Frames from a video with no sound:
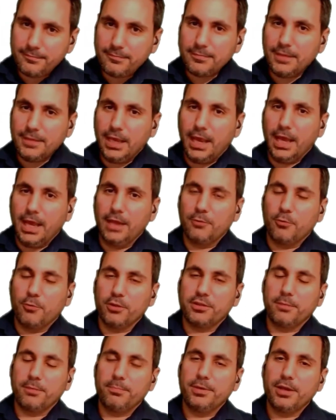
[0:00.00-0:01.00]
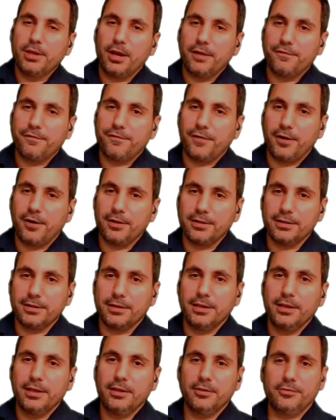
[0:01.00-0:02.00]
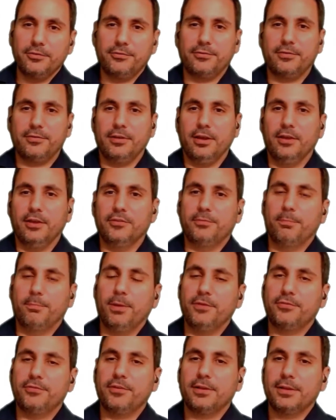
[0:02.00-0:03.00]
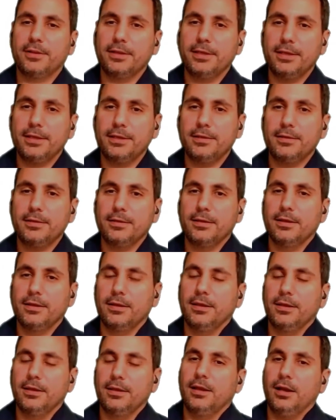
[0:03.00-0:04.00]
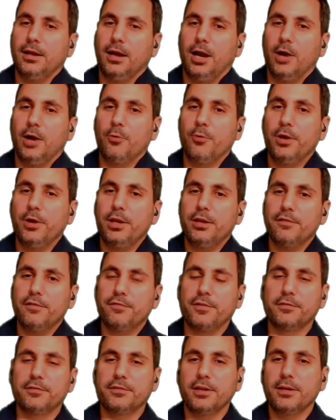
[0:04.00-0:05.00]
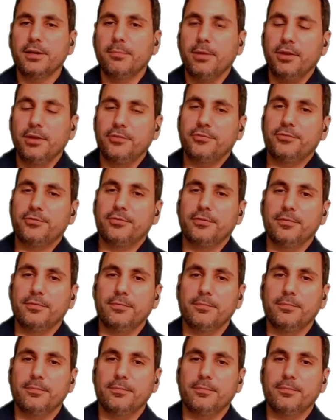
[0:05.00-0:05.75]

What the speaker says: what the BI file is basically a way of the database